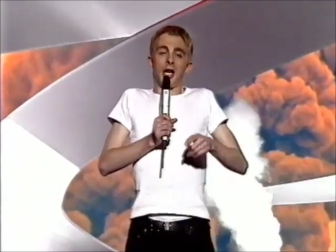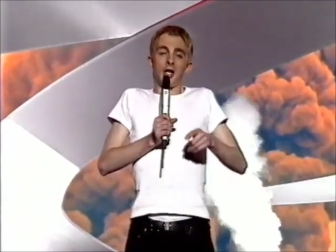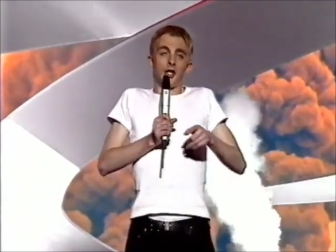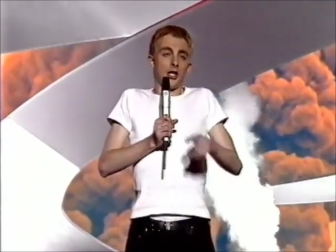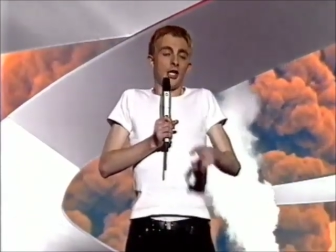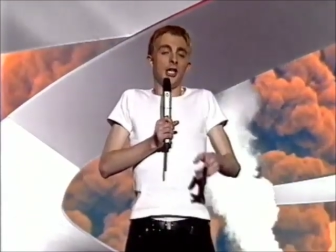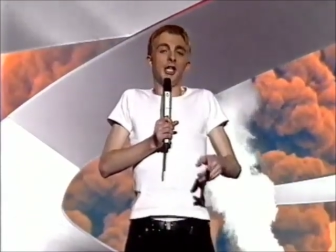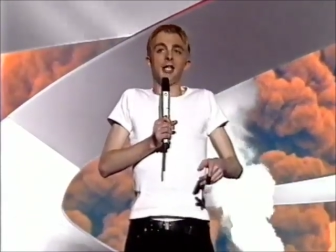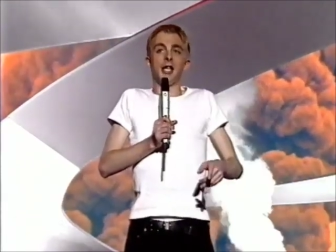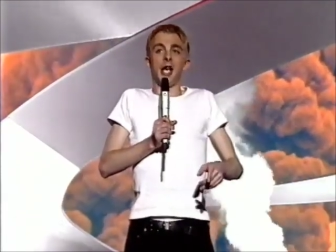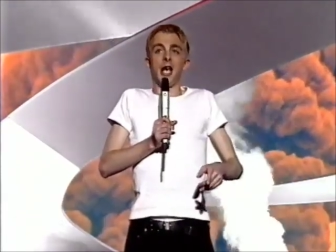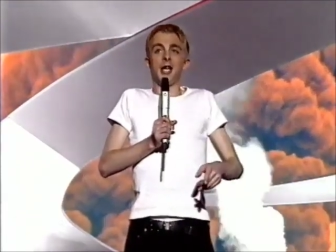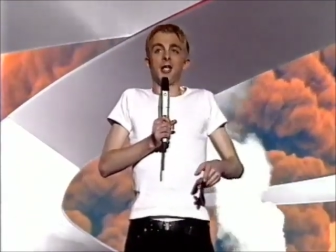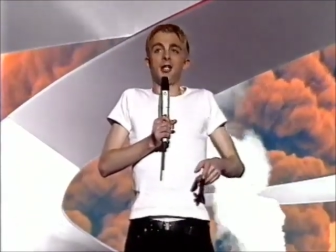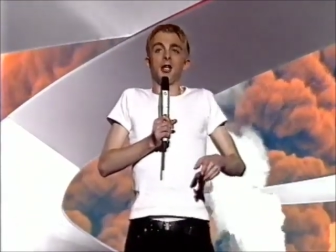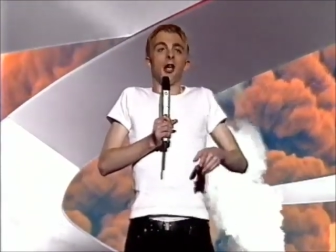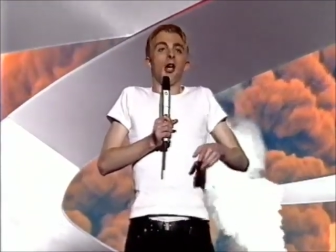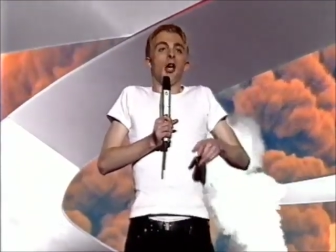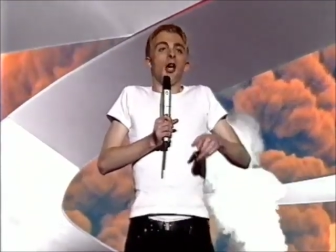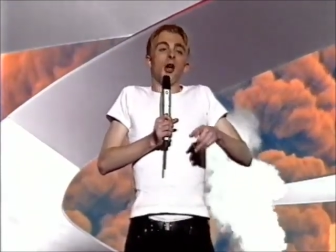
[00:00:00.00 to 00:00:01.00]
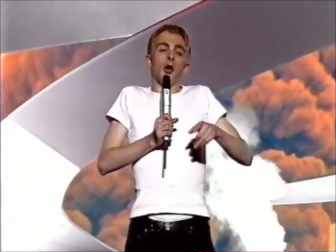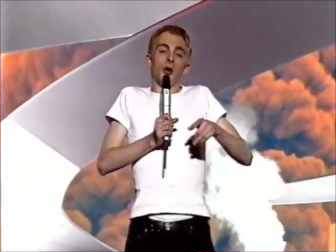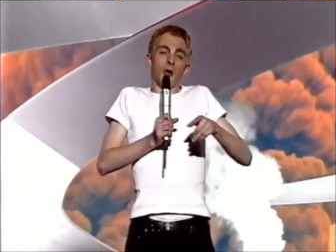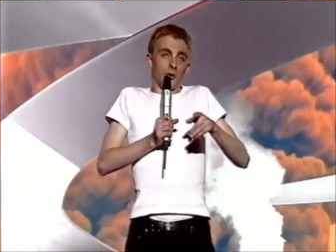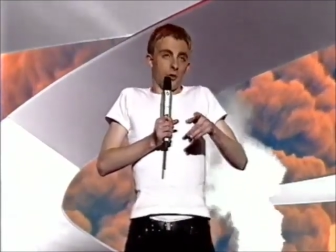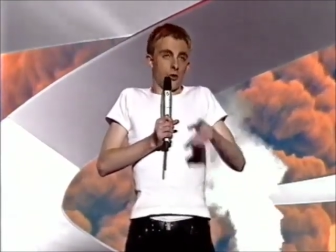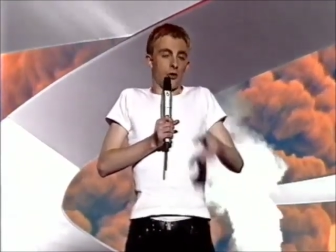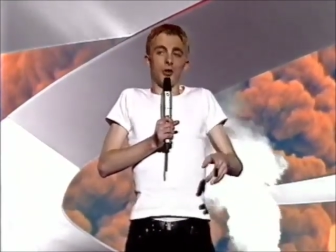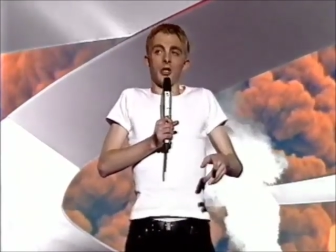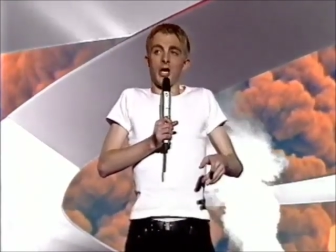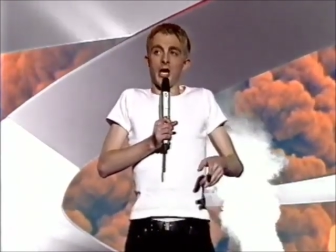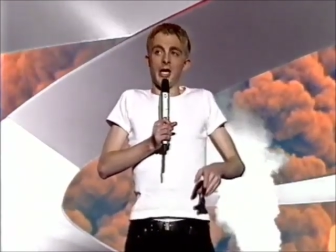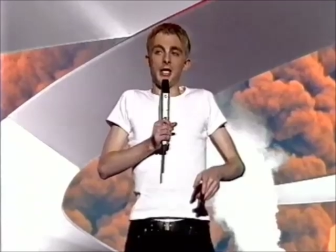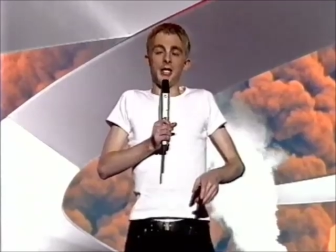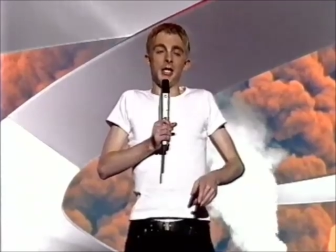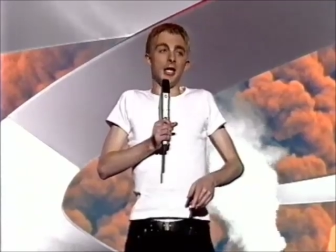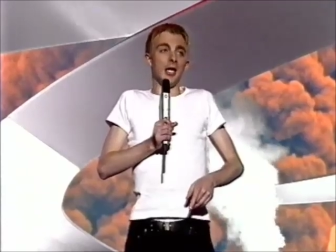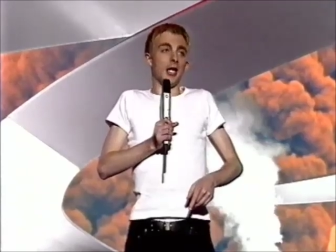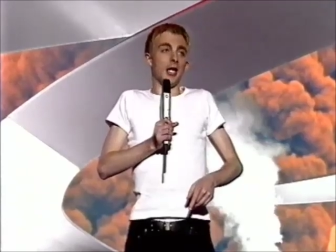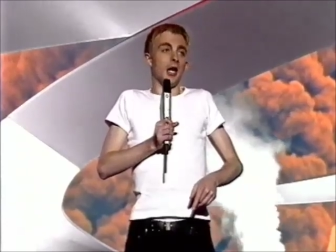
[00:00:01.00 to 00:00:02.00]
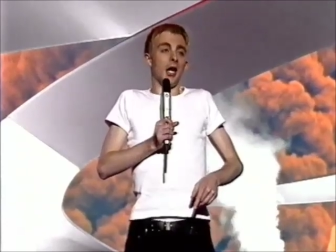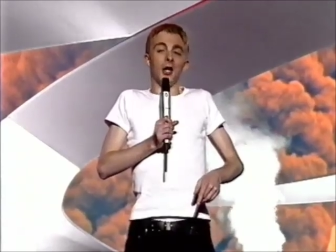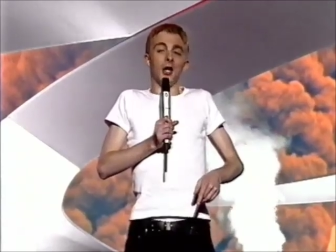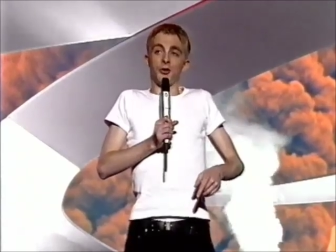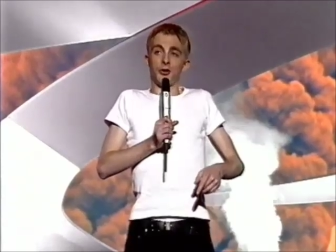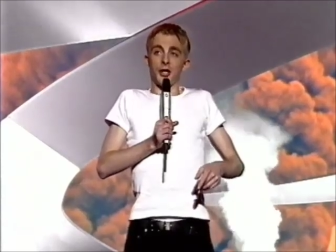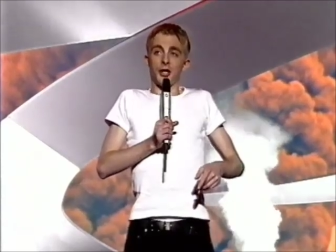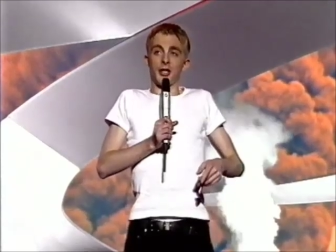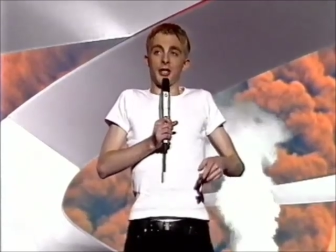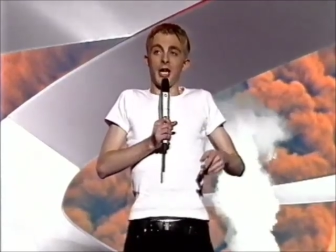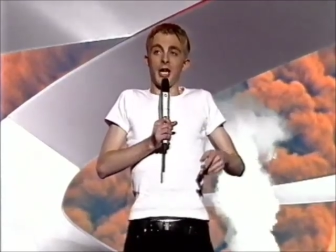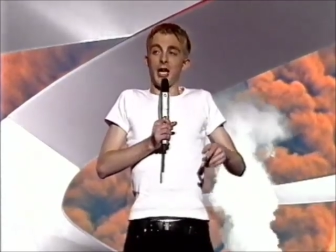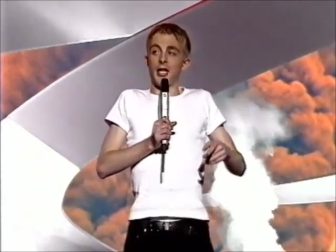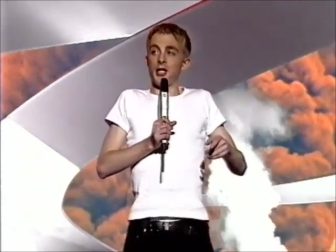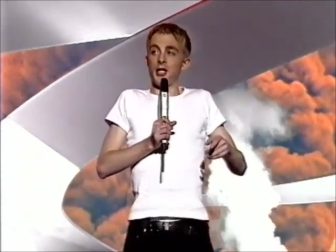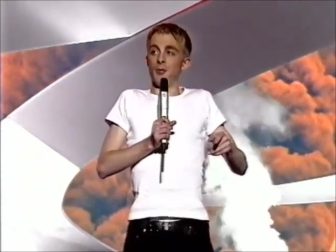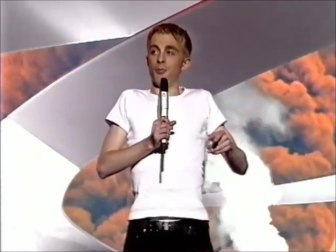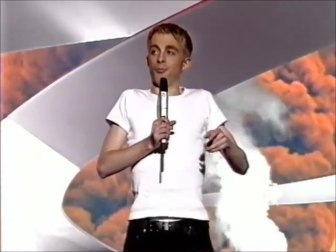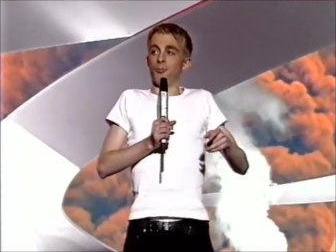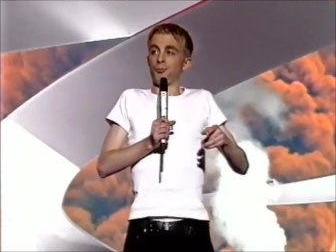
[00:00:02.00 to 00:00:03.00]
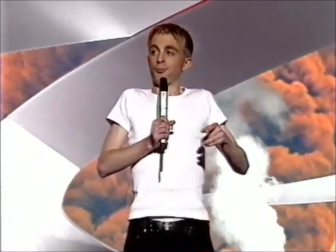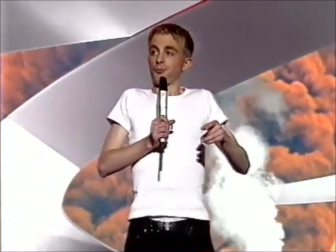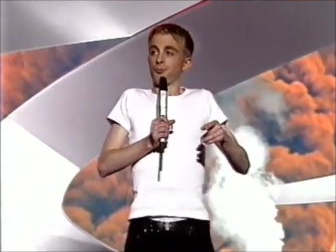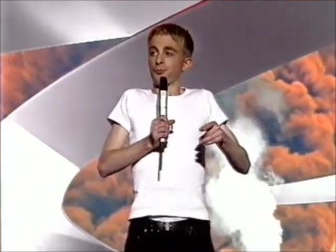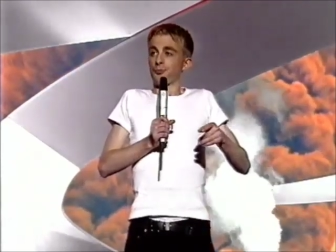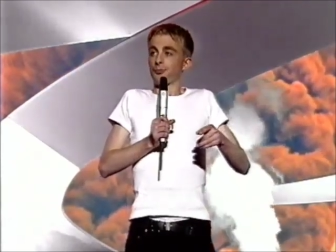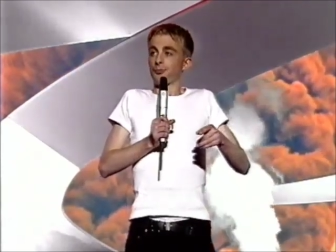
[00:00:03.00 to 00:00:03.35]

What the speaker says: And she said, "Good idea, I'll just get him."